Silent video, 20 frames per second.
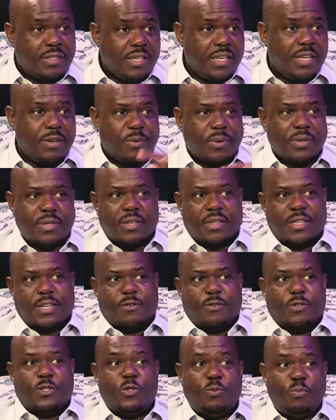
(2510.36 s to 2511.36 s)
see whether
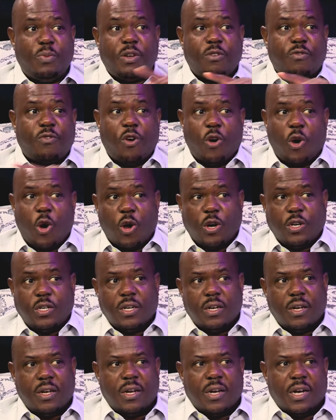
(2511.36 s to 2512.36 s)
they will speak for
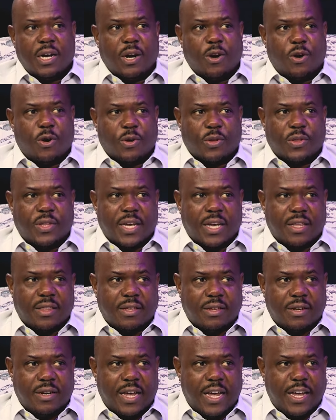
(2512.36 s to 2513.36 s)
God or they are
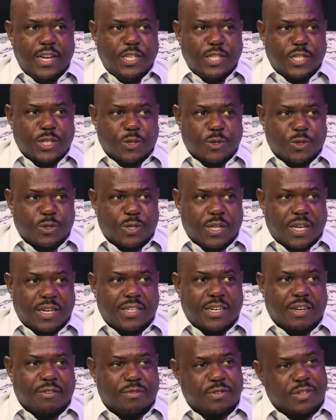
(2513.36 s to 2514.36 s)
the angels
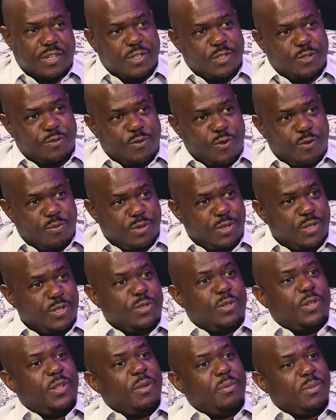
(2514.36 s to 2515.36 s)
that have transformed
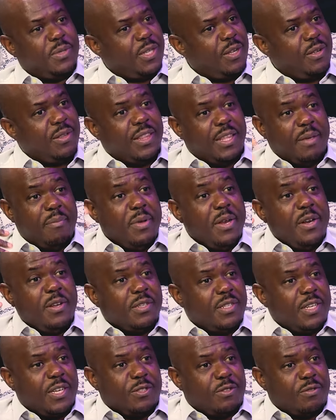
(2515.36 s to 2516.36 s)
into themselves, the
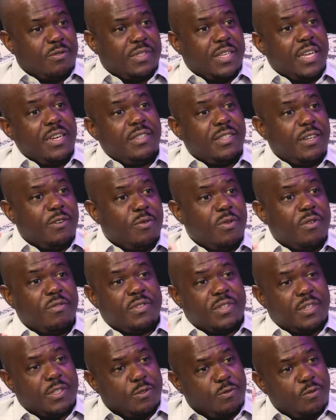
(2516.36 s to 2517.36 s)
ministers of Satan who
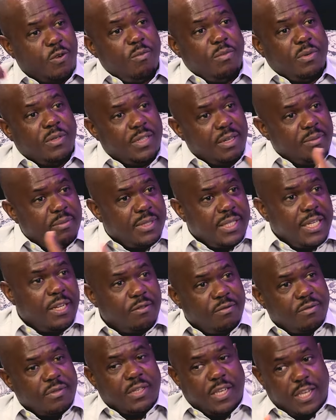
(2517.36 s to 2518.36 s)
have transformed
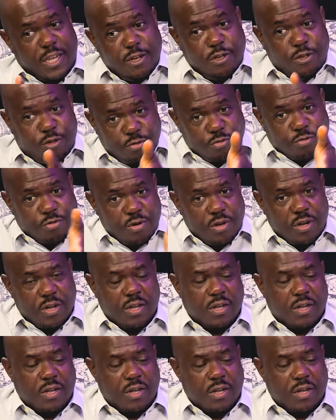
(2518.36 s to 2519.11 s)
themselves into